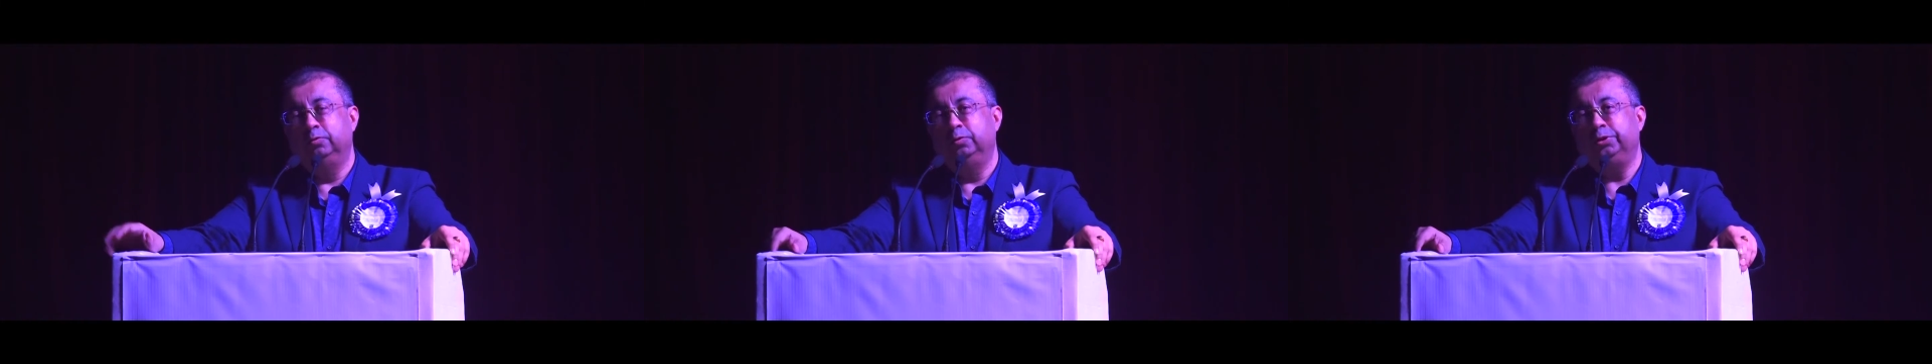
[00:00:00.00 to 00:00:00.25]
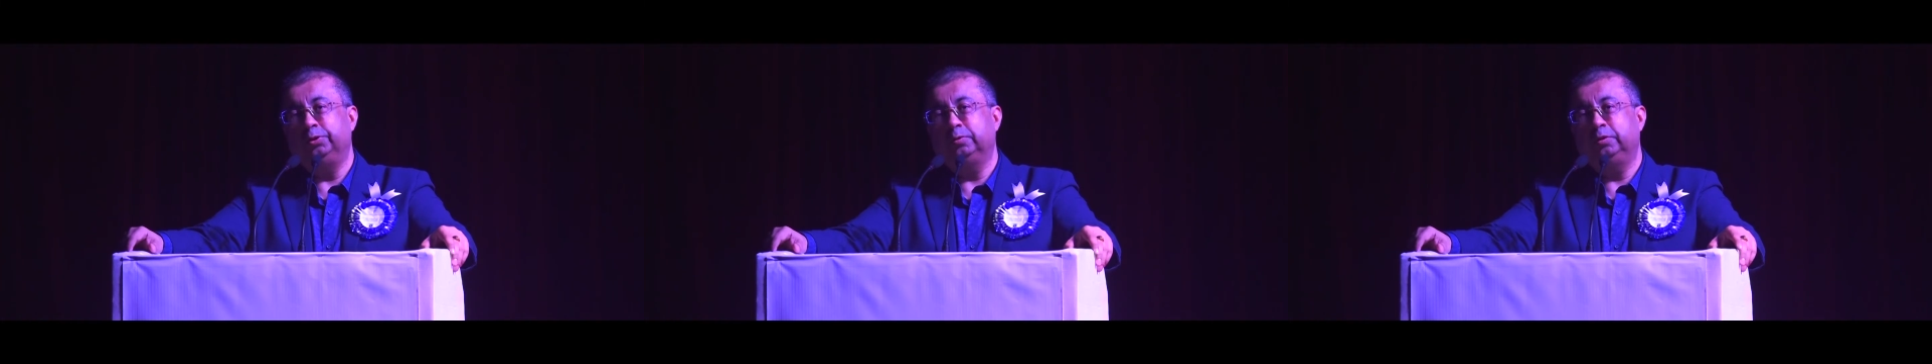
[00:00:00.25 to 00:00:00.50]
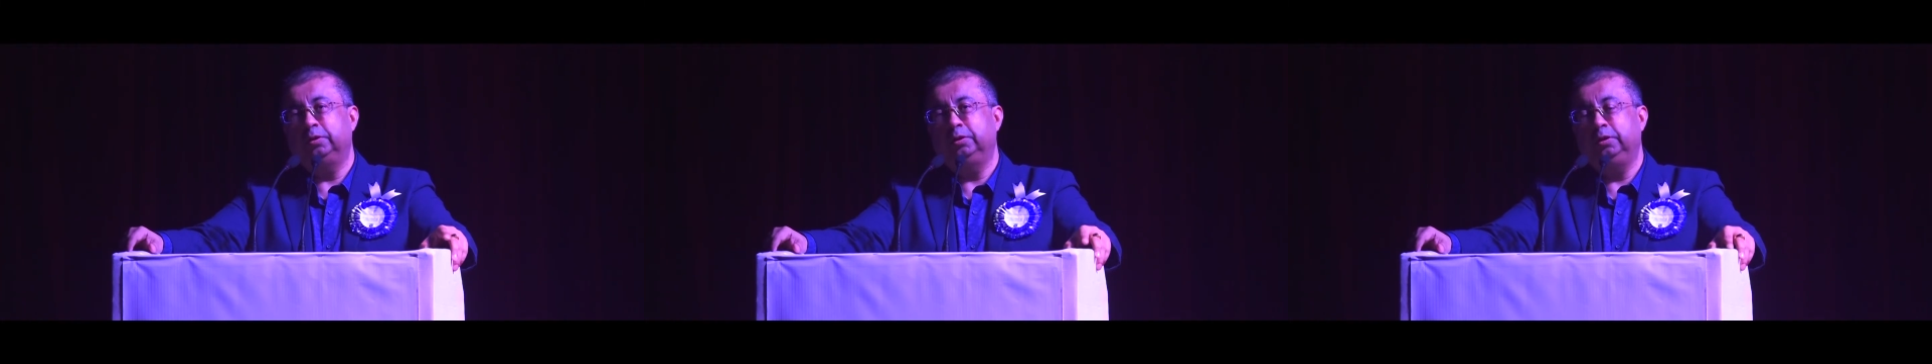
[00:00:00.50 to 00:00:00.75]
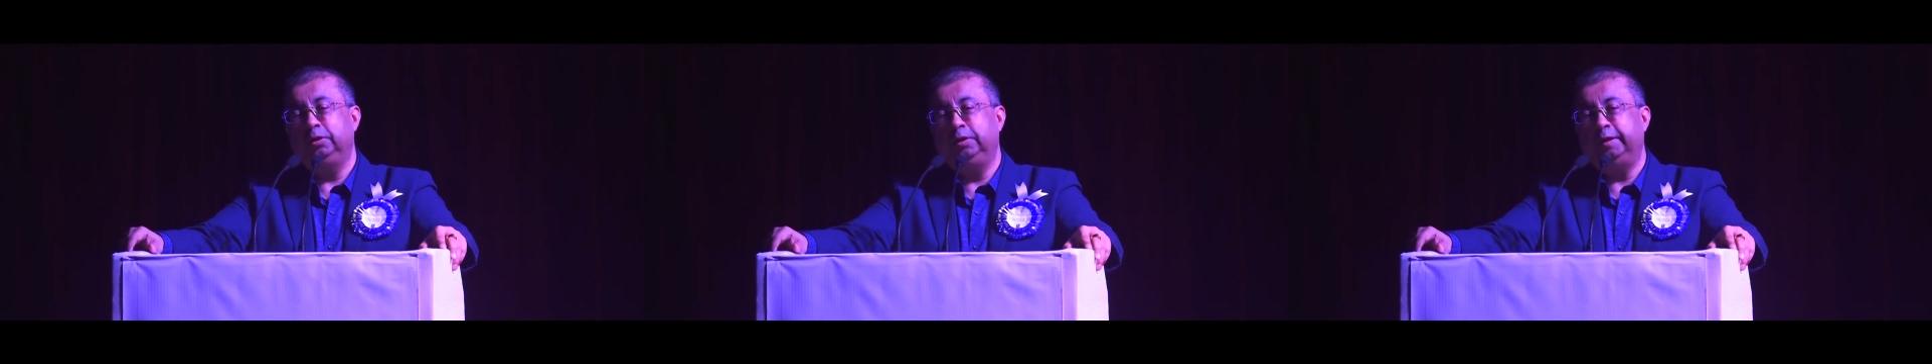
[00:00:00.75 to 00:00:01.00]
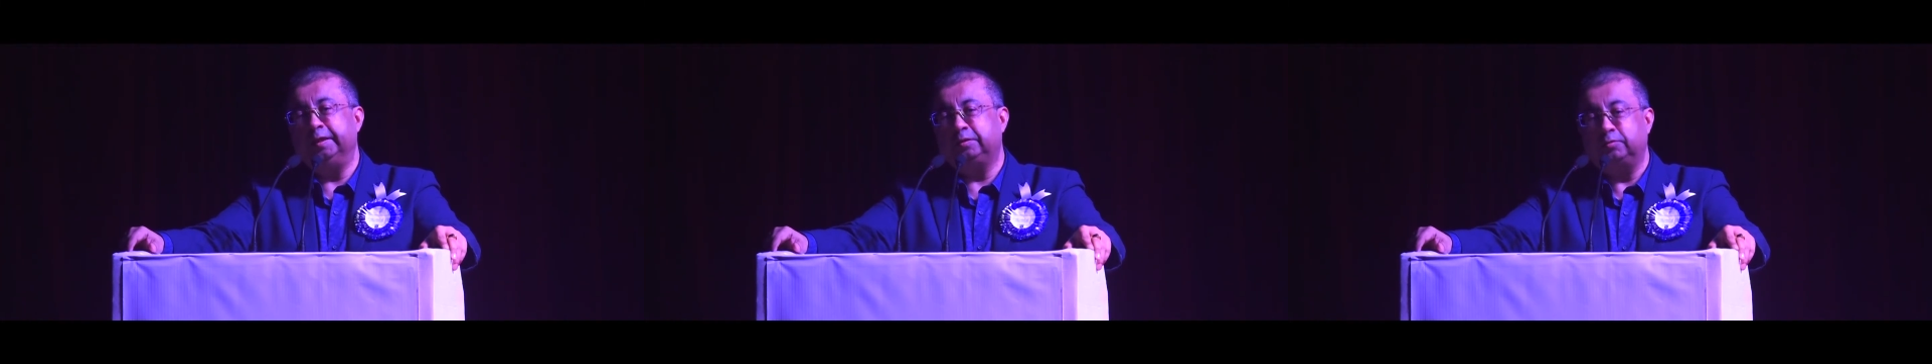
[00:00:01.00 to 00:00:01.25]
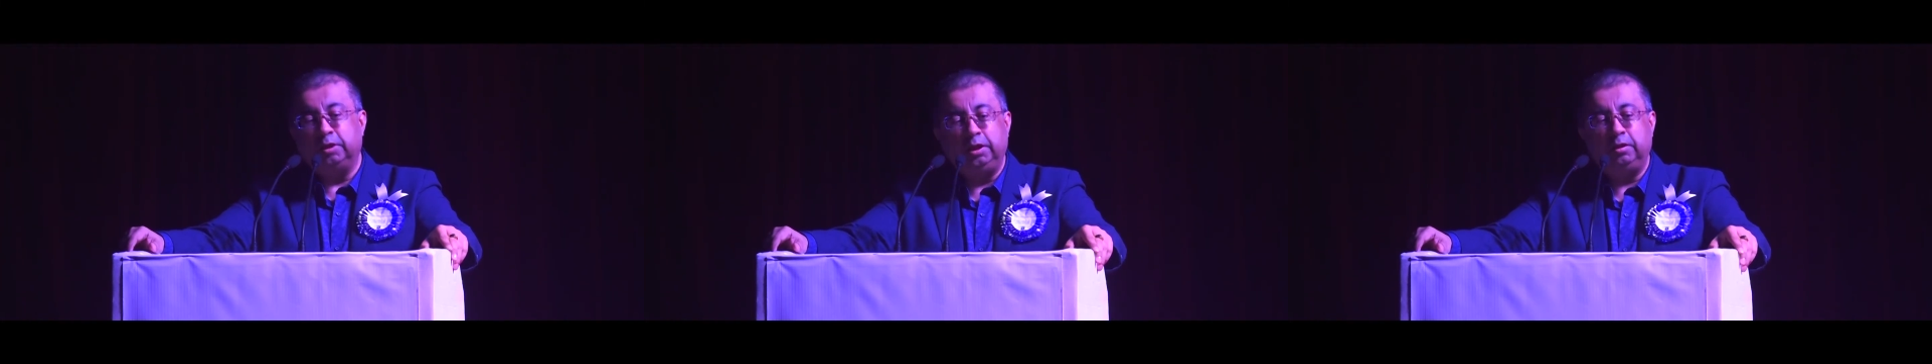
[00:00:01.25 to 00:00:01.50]
We should get
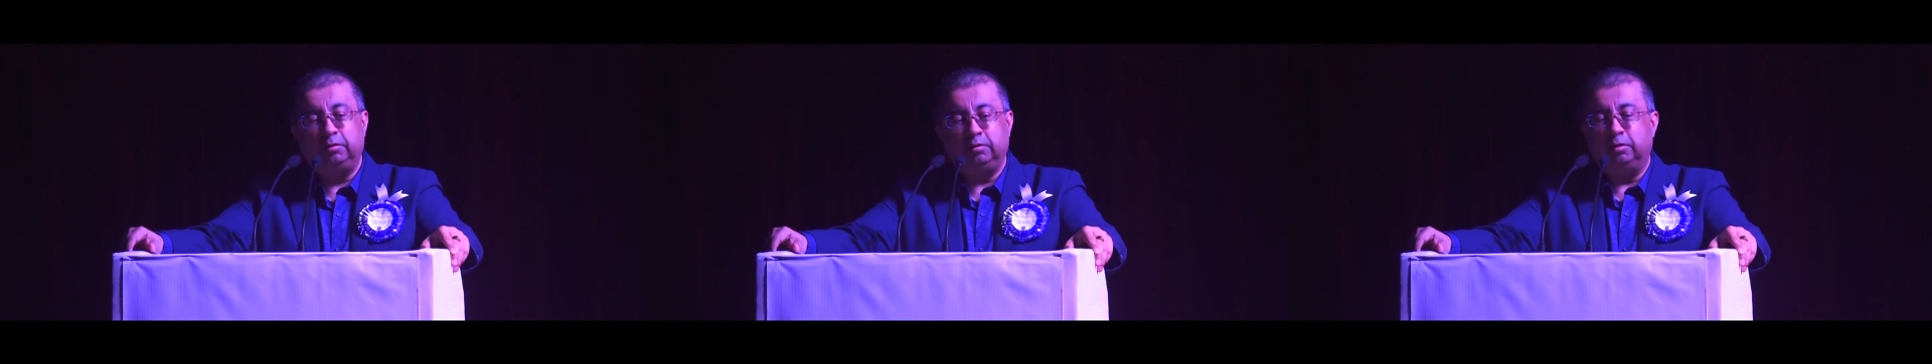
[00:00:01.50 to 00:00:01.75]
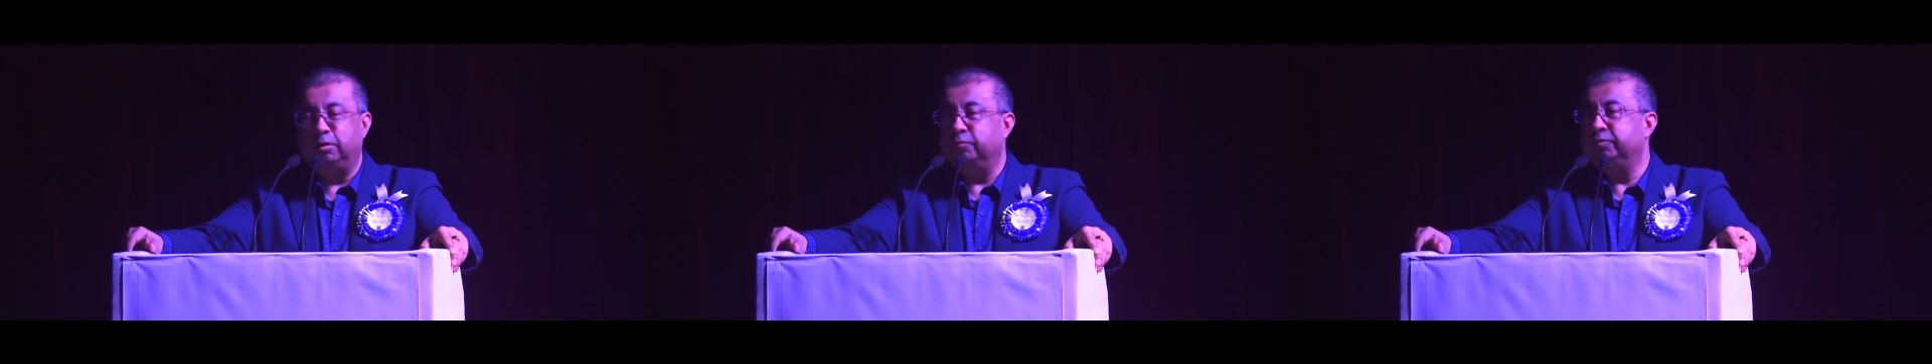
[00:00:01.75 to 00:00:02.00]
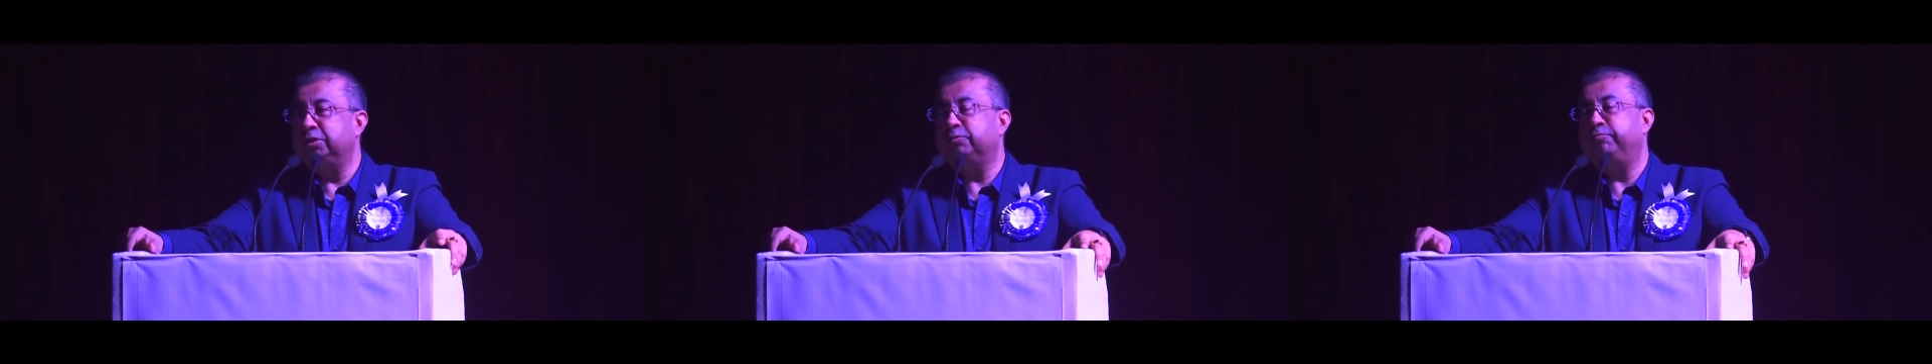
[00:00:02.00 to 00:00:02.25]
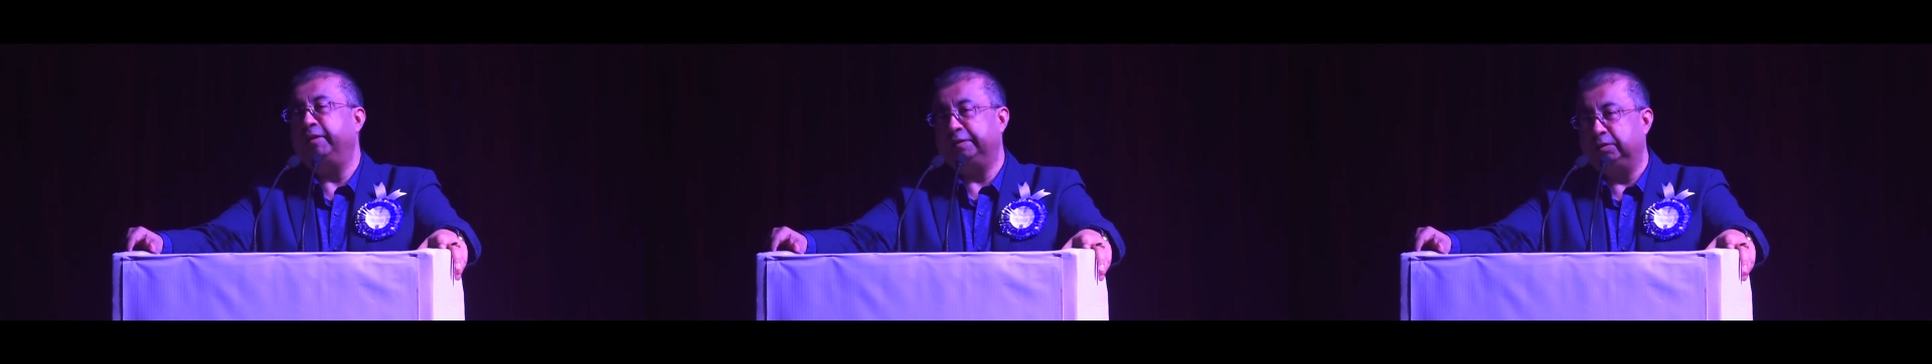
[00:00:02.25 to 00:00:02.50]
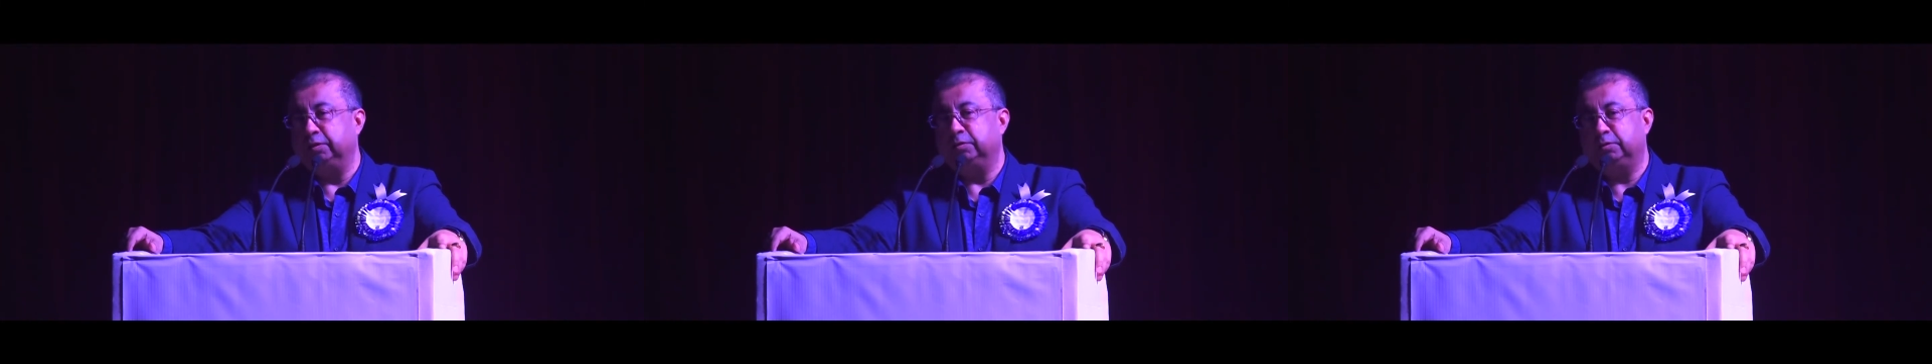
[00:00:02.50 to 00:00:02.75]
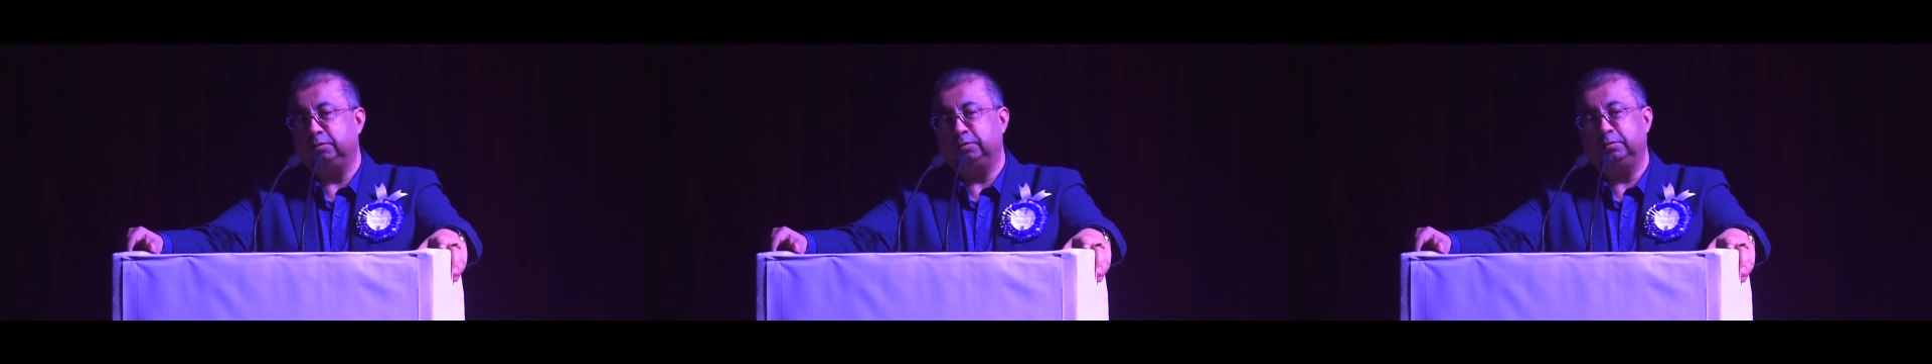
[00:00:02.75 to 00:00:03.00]
rid of these
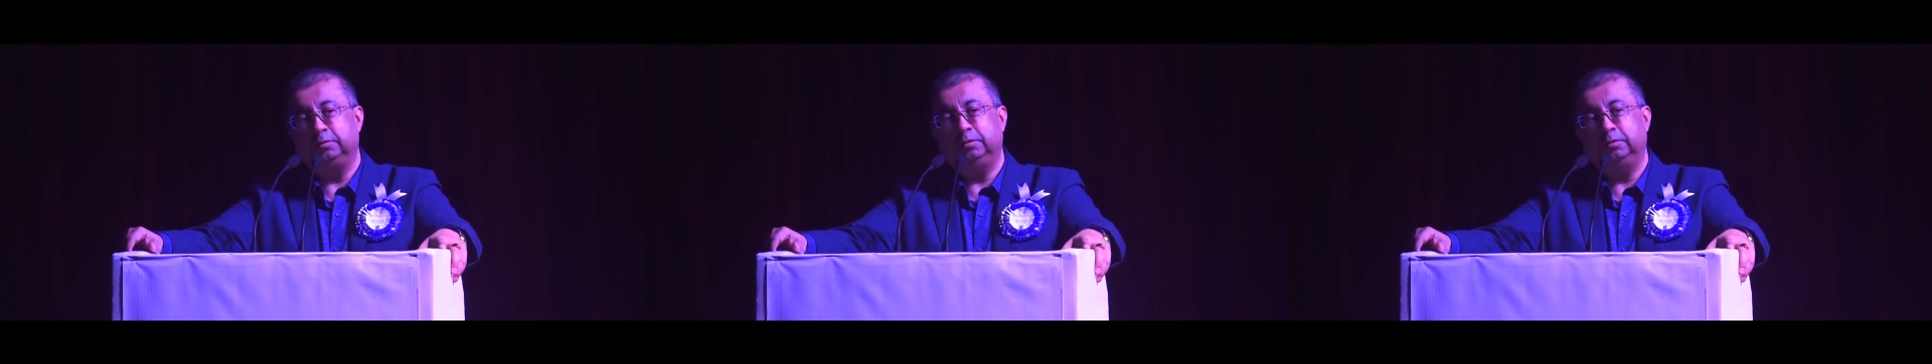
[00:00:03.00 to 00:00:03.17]
factions.